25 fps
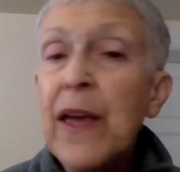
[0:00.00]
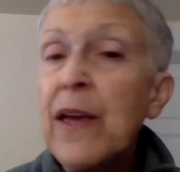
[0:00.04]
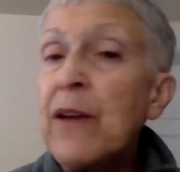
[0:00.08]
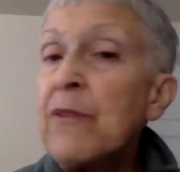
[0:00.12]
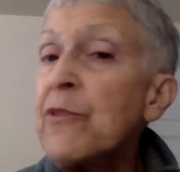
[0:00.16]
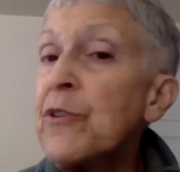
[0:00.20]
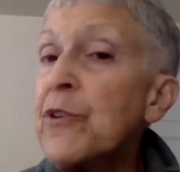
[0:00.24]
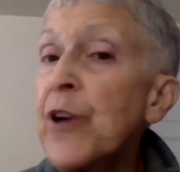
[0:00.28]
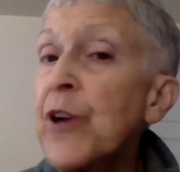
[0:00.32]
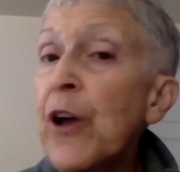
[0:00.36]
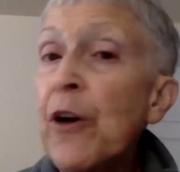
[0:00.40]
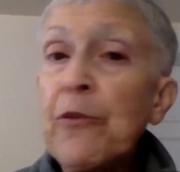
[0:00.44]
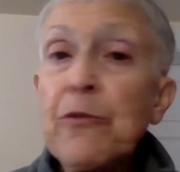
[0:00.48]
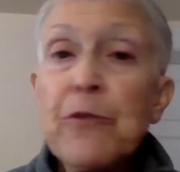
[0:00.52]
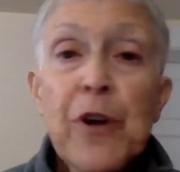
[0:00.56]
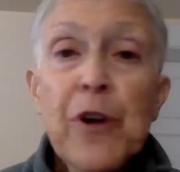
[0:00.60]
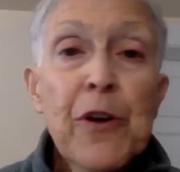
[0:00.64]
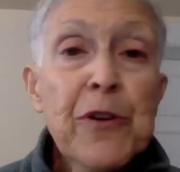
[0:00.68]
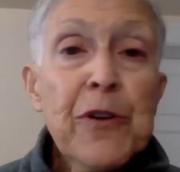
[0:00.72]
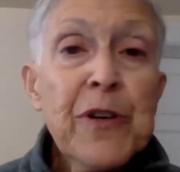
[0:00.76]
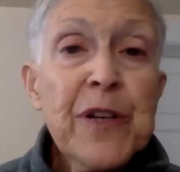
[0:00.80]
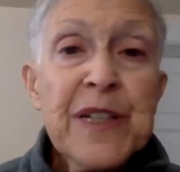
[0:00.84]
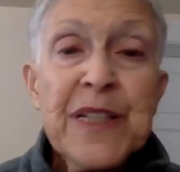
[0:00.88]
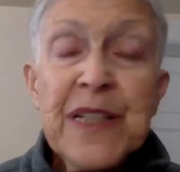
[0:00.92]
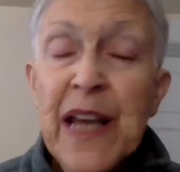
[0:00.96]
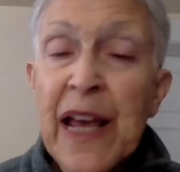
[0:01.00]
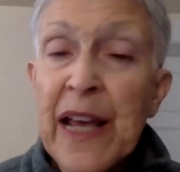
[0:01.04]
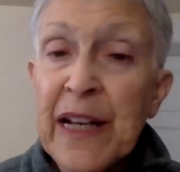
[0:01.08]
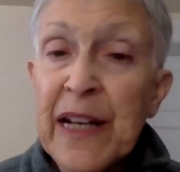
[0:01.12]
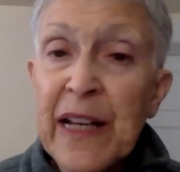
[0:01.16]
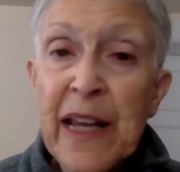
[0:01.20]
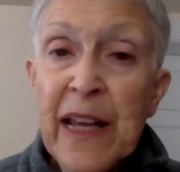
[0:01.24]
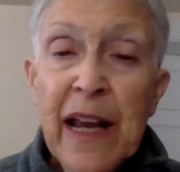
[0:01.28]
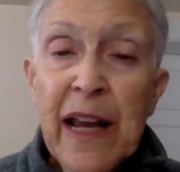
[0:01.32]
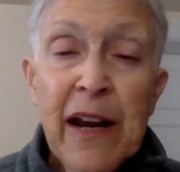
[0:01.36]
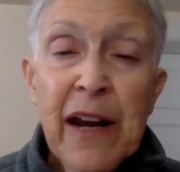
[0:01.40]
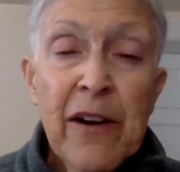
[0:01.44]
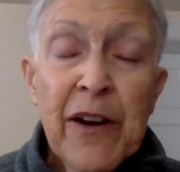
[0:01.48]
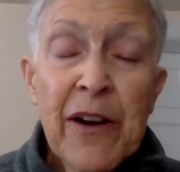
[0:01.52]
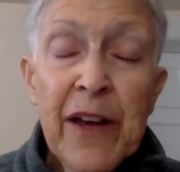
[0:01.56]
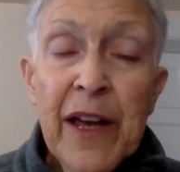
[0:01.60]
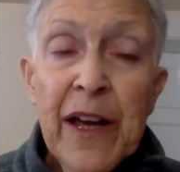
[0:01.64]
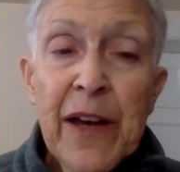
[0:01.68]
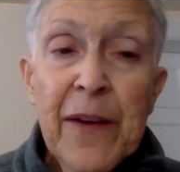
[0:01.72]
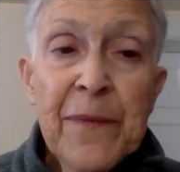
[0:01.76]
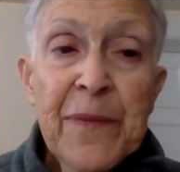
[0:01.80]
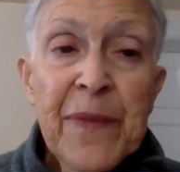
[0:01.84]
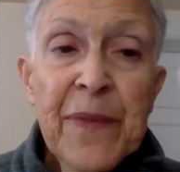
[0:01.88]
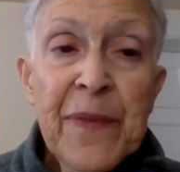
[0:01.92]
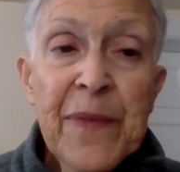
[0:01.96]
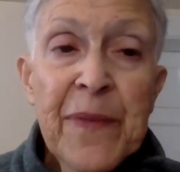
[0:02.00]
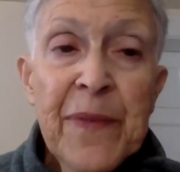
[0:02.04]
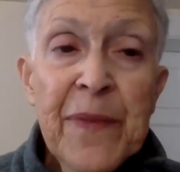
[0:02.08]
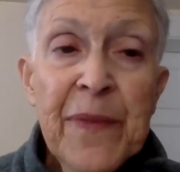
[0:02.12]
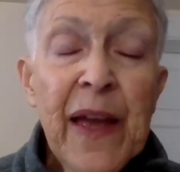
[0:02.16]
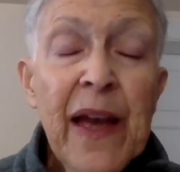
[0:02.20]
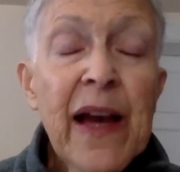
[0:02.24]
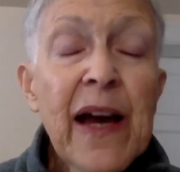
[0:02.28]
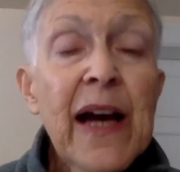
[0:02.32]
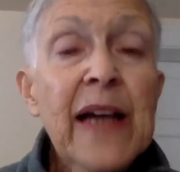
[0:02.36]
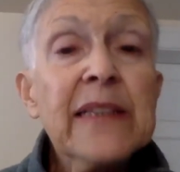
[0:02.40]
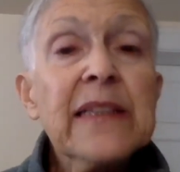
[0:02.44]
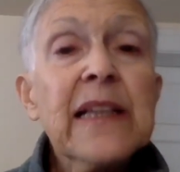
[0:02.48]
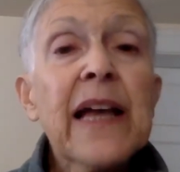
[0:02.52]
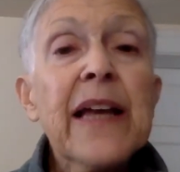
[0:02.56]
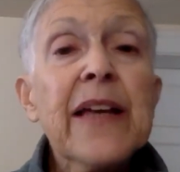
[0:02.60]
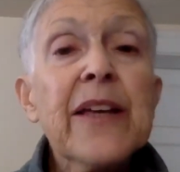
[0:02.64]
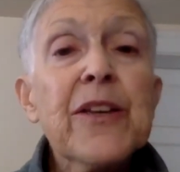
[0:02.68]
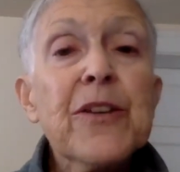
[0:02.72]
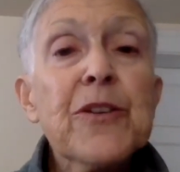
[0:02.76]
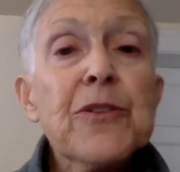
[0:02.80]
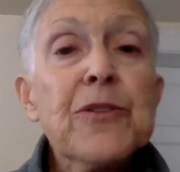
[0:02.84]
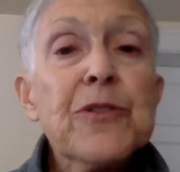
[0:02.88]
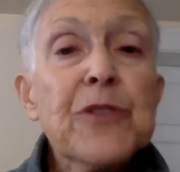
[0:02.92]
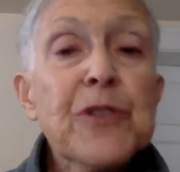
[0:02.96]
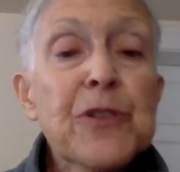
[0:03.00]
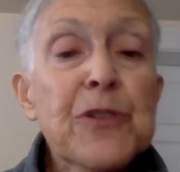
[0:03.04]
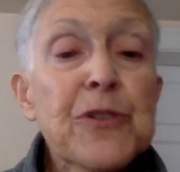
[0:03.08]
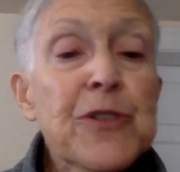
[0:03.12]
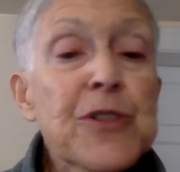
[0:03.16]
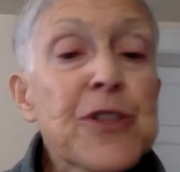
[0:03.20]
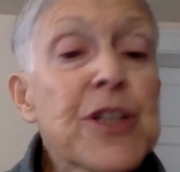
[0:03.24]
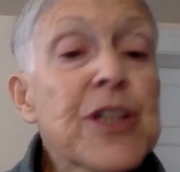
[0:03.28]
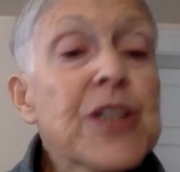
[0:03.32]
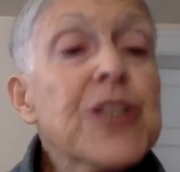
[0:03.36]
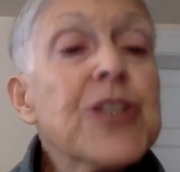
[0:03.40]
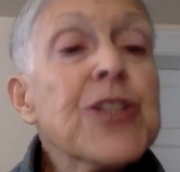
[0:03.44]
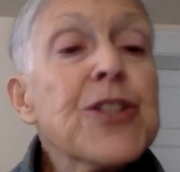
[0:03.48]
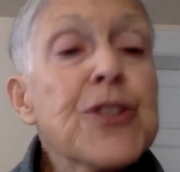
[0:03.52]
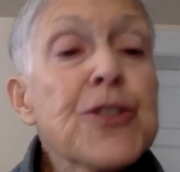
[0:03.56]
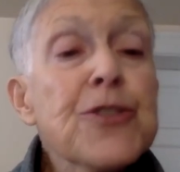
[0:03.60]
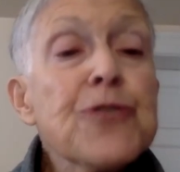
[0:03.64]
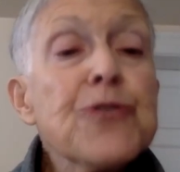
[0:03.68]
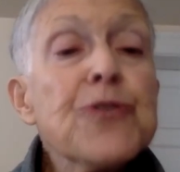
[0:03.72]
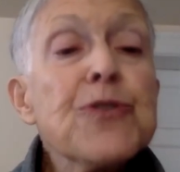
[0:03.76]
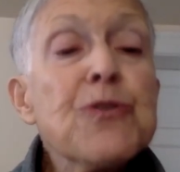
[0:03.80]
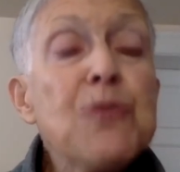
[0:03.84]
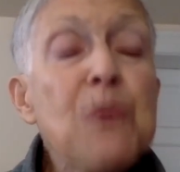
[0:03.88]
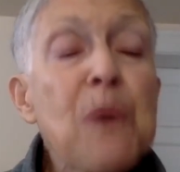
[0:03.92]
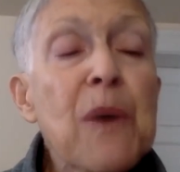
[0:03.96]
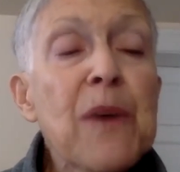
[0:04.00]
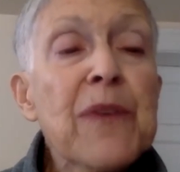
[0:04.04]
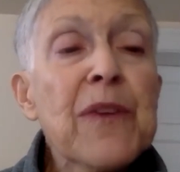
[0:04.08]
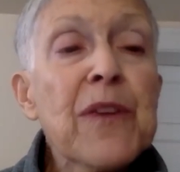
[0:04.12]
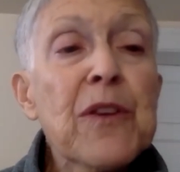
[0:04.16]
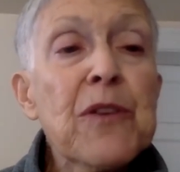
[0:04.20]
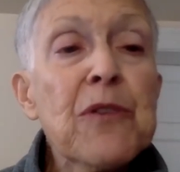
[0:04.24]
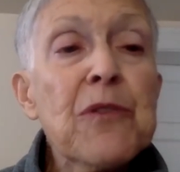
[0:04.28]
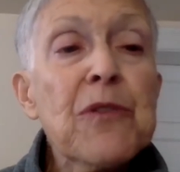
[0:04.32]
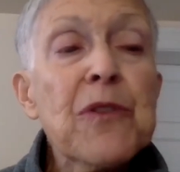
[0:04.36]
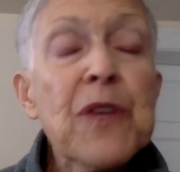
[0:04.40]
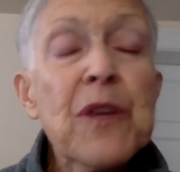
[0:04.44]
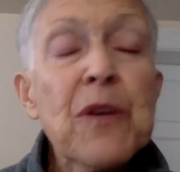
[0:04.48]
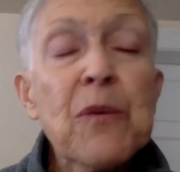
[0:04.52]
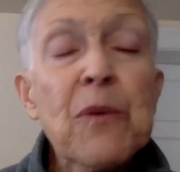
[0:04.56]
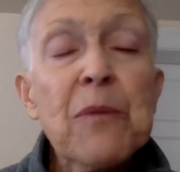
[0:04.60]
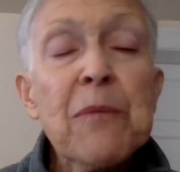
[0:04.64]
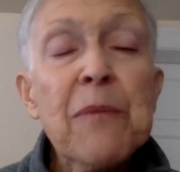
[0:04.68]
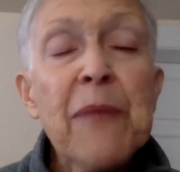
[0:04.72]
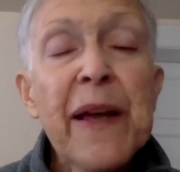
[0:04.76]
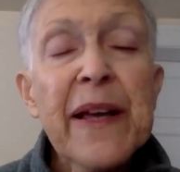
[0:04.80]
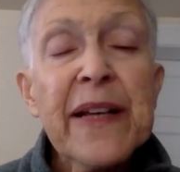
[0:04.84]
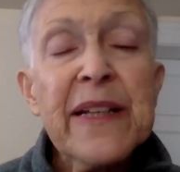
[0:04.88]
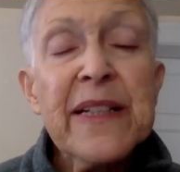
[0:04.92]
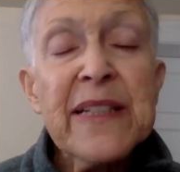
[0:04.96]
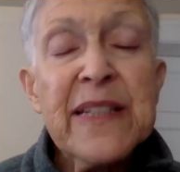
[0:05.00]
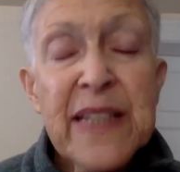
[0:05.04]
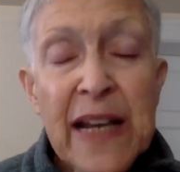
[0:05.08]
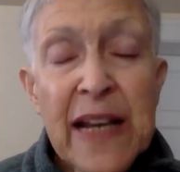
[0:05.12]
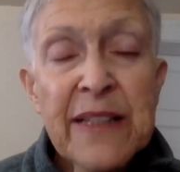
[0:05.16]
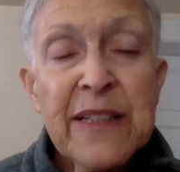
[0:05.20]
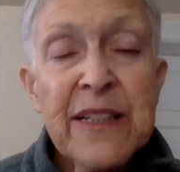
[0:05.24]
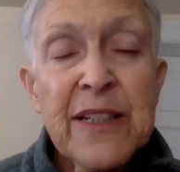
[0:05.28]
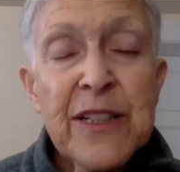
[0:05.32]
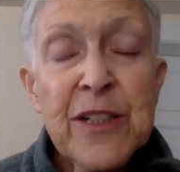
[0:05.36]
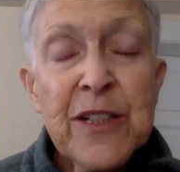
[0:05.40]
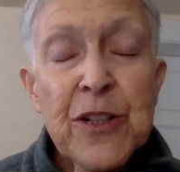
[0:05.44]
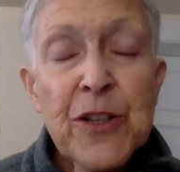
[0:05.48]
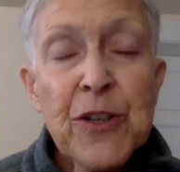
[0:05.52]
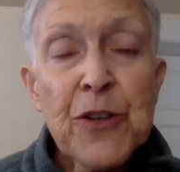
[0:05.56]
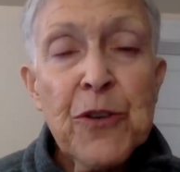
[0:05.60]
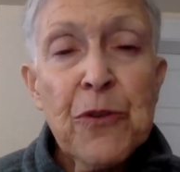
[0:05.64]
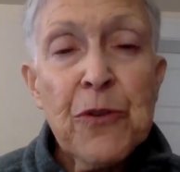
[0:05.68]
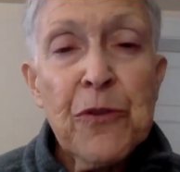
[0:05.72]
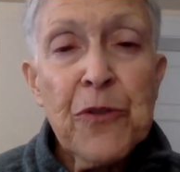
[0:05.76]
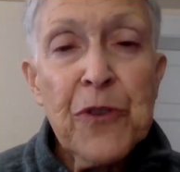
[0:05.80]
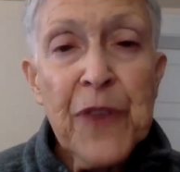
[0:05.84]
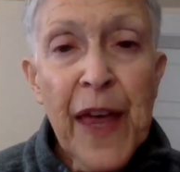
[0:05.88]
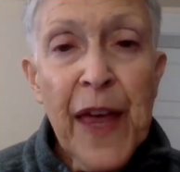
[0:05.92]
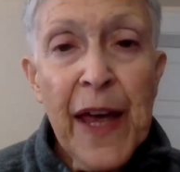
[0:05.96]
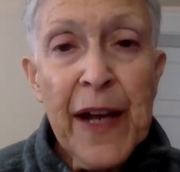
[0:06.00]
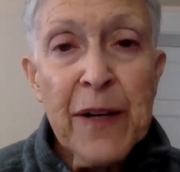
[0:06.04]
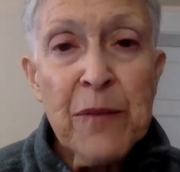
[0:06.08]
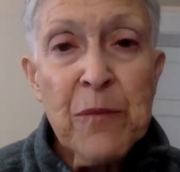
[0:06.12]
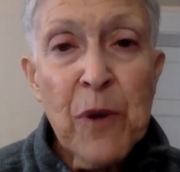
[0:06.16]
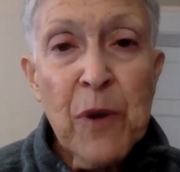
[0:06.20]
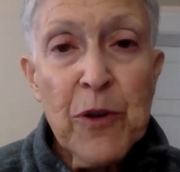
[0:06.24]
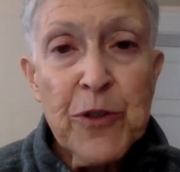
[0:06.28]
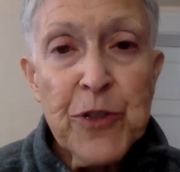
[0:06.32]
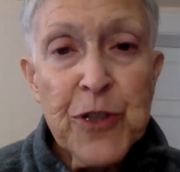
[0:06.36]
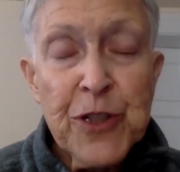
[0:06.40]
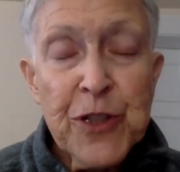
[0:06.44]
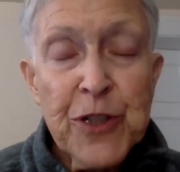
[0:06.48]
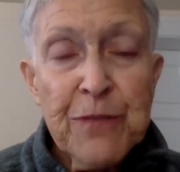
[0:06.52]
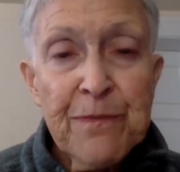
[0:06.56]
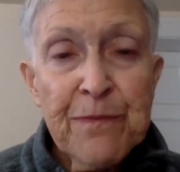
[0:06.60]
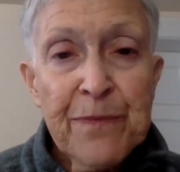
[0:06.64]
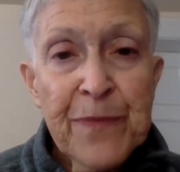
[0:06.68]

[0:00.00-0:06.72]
If you don't notice any area, I'd like you to just choose one that you think would make sense to you for that emotion.